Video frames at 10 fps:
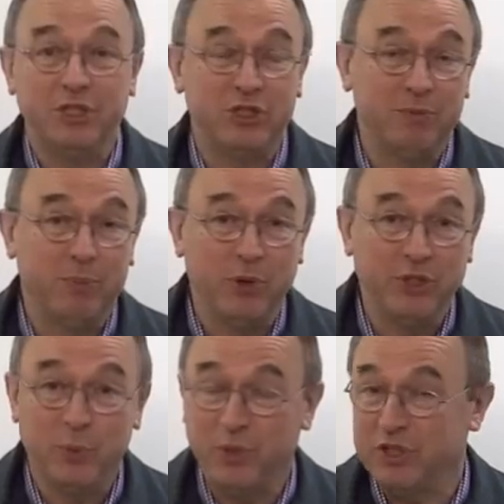
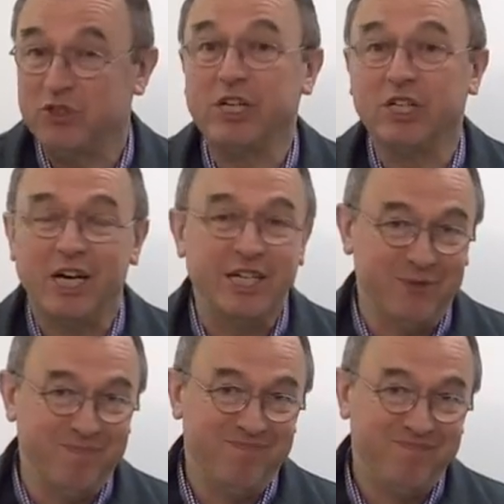disappointed with a single
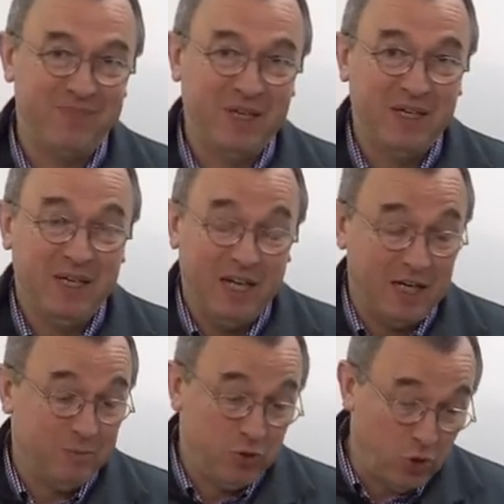item. And
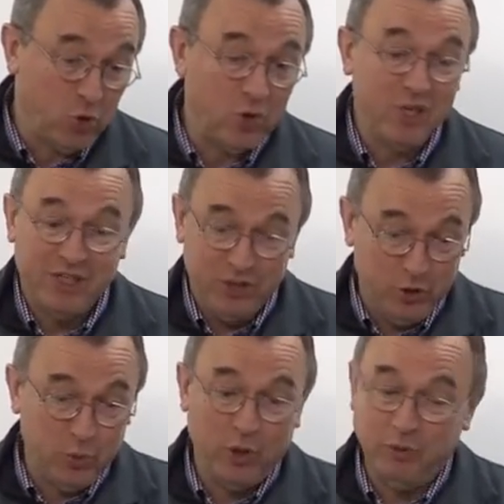I'm sure
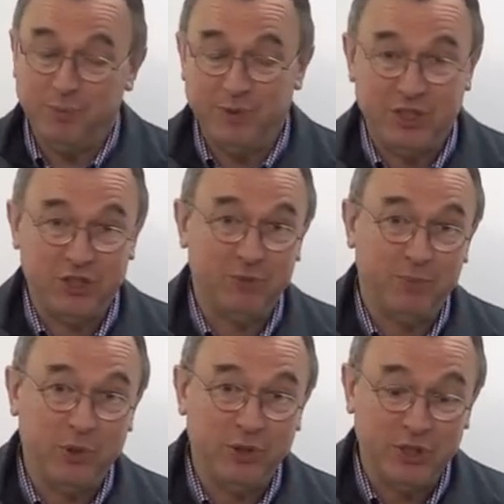you won't be
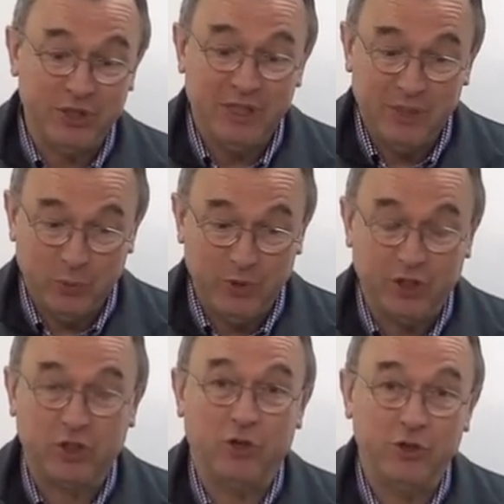disappointed with
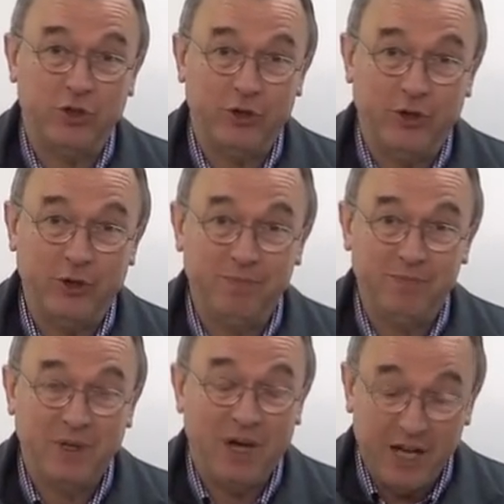the Conturo.
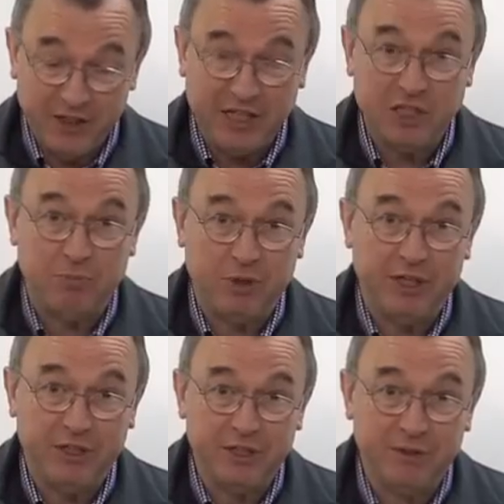I think it's
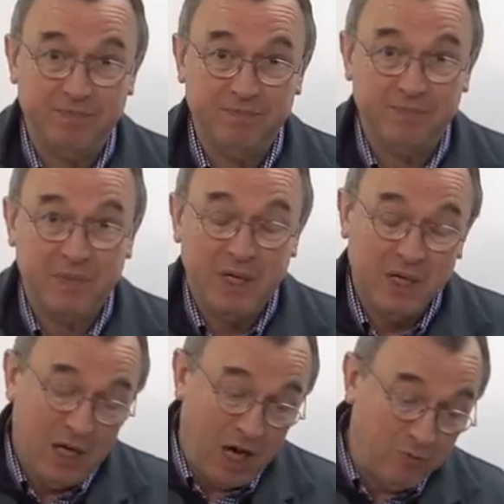brilliant.
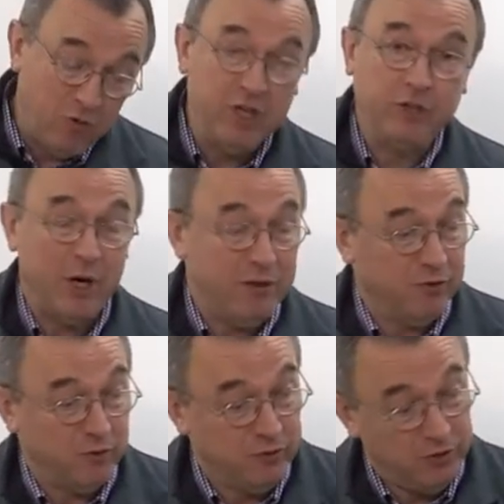I'm really
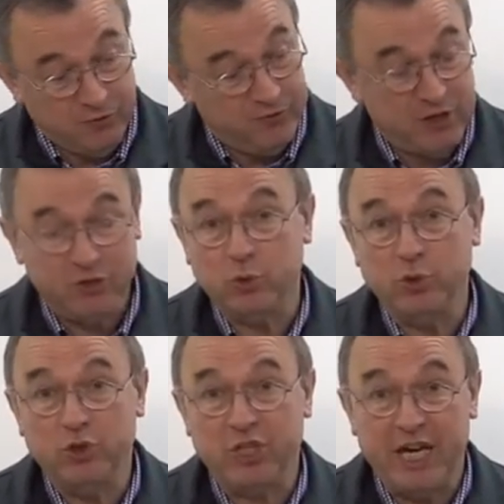grateful to Festool
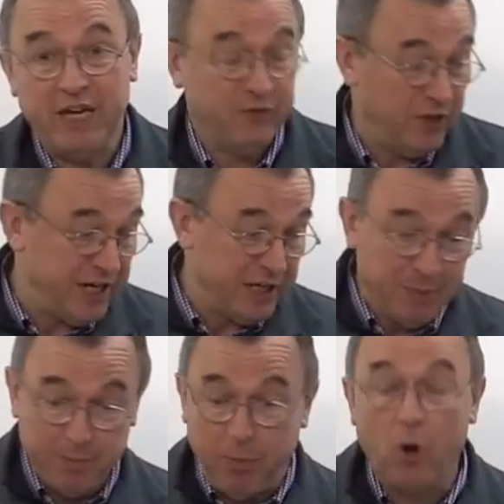UK for letting
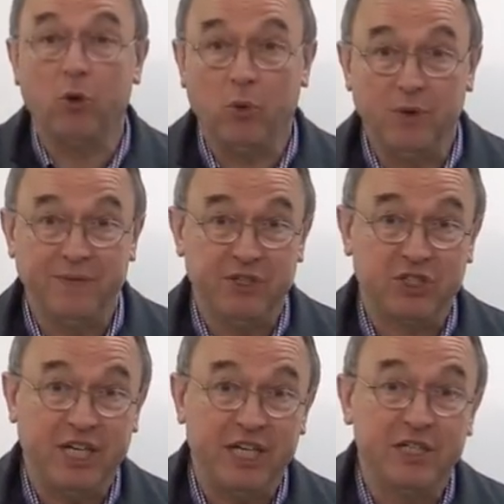me borrow all of this
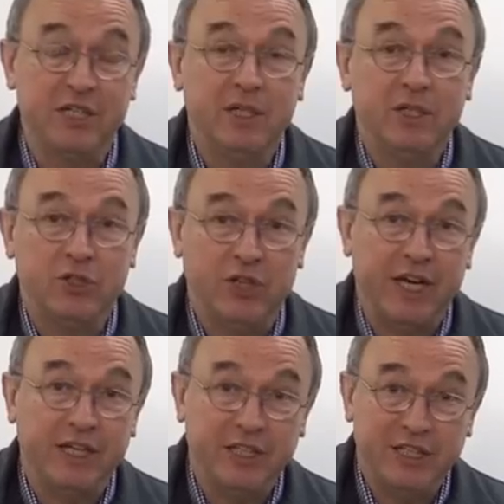kit so that
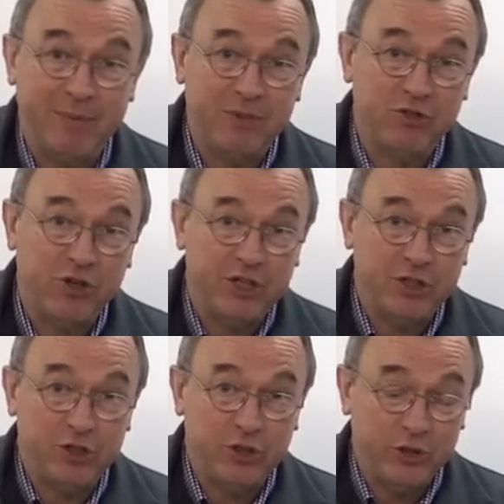I can demonstrate
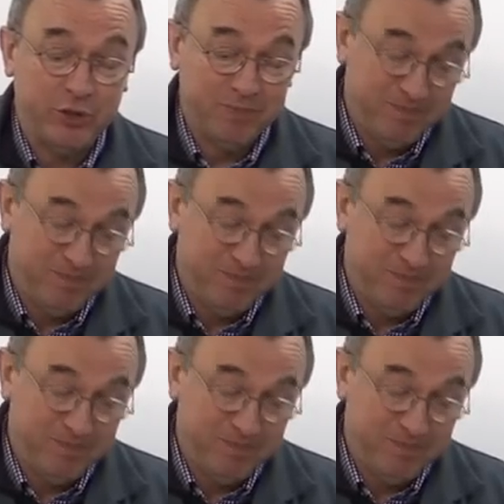it to you.